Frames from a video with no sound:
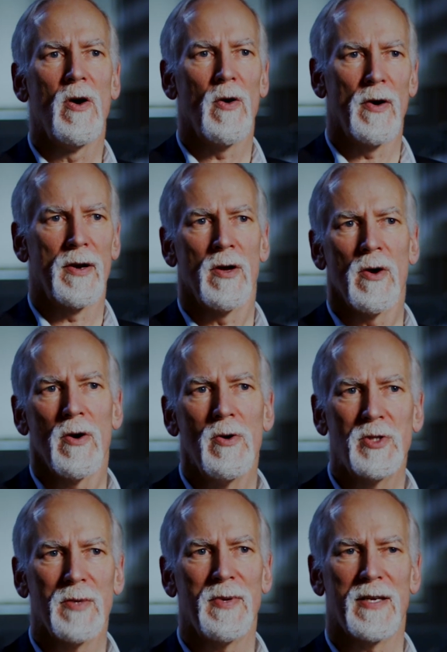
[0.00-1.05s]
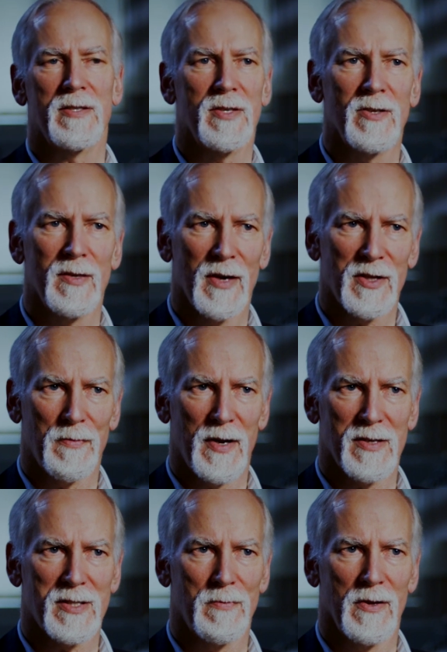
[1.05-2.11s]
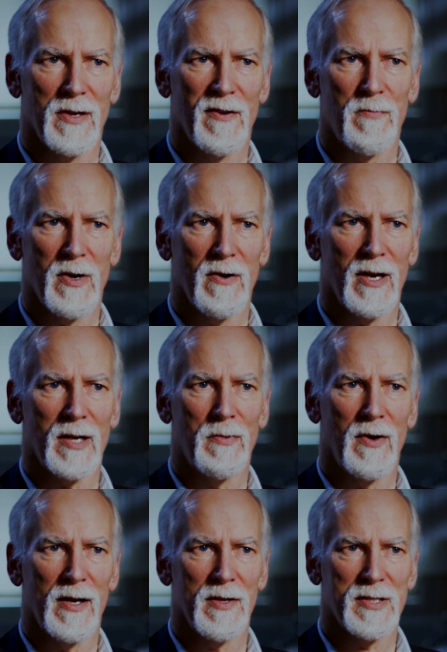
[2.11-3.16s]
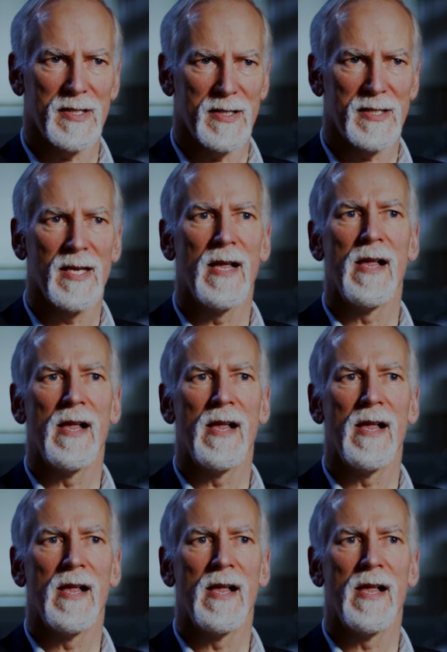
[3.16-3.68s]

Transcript: on who should be concerned about the possibility of periodic paralysis